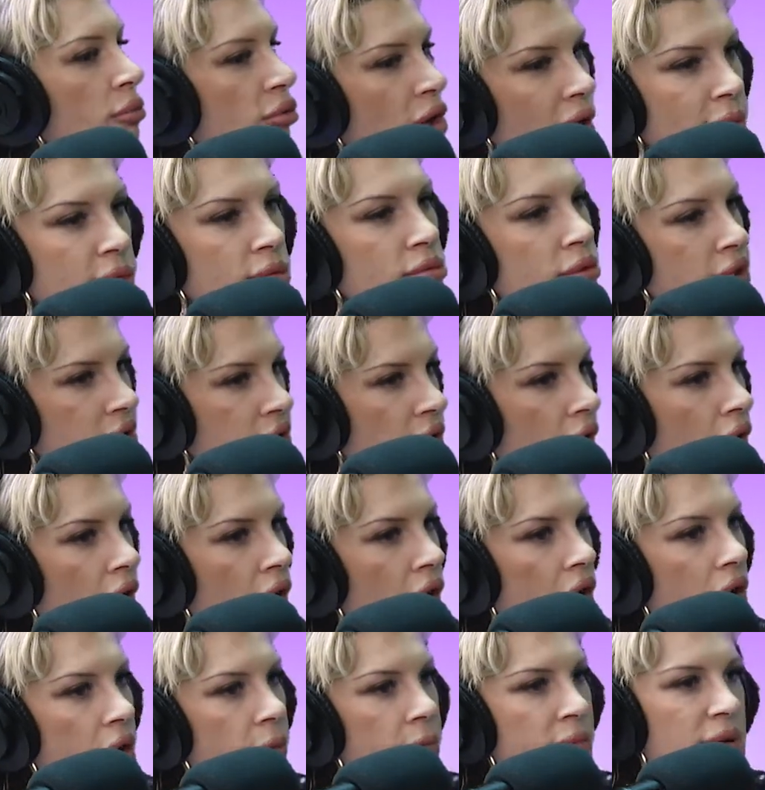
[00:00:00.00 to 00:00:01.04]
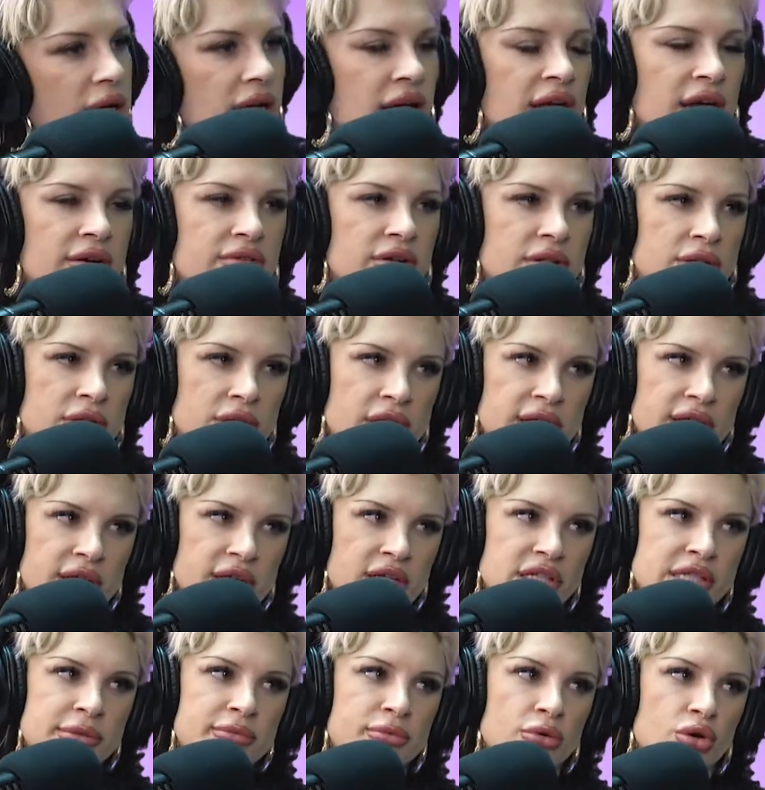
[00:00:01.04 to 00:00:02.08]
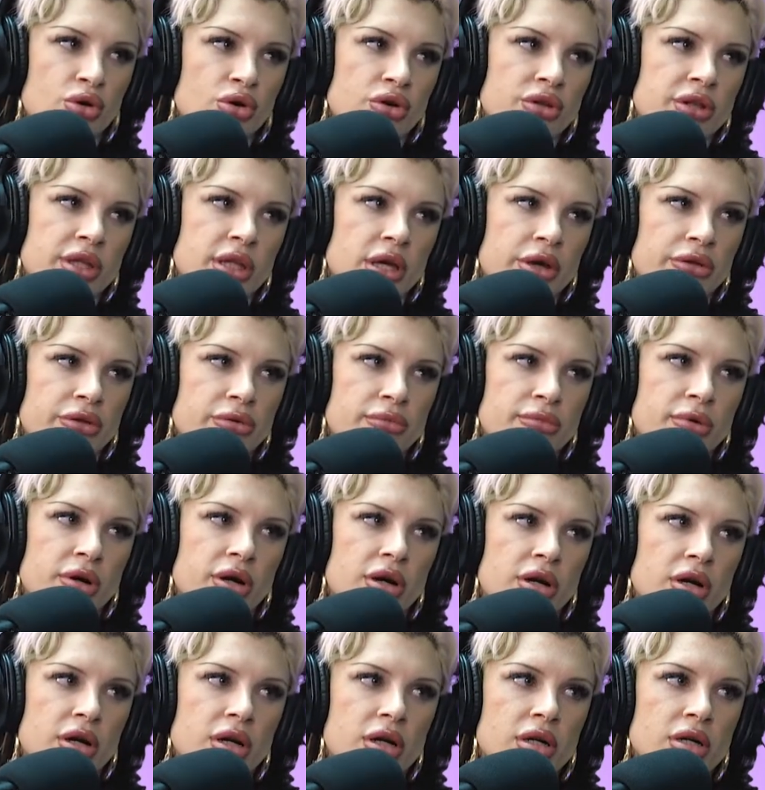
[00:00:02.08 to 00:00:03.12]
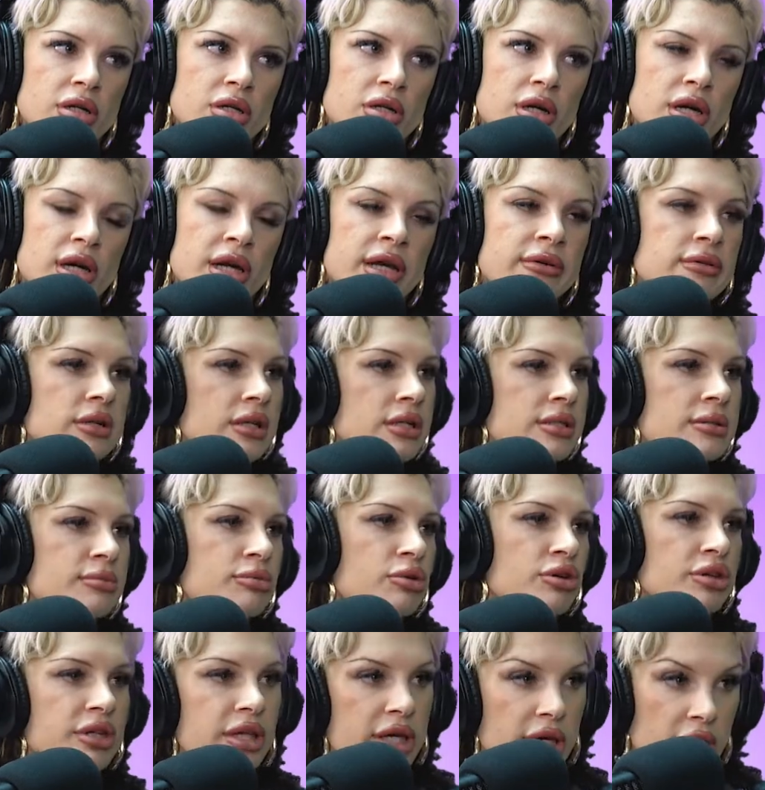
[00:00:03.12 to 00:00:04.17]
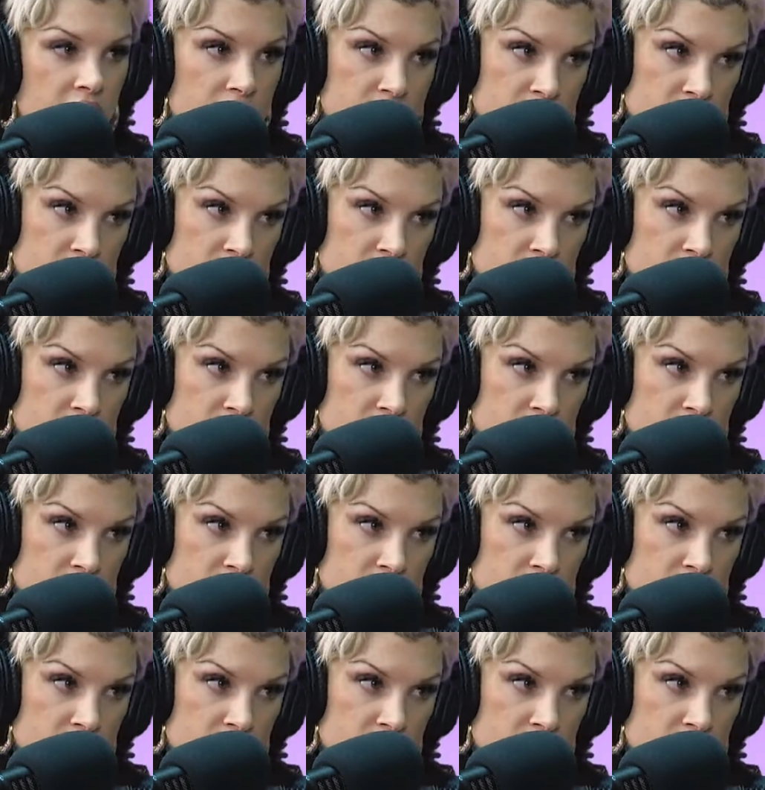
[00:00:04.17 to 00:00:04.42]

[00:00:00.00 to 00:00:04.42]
probably not, but I haven't like explored the other part. I haven't explored the gay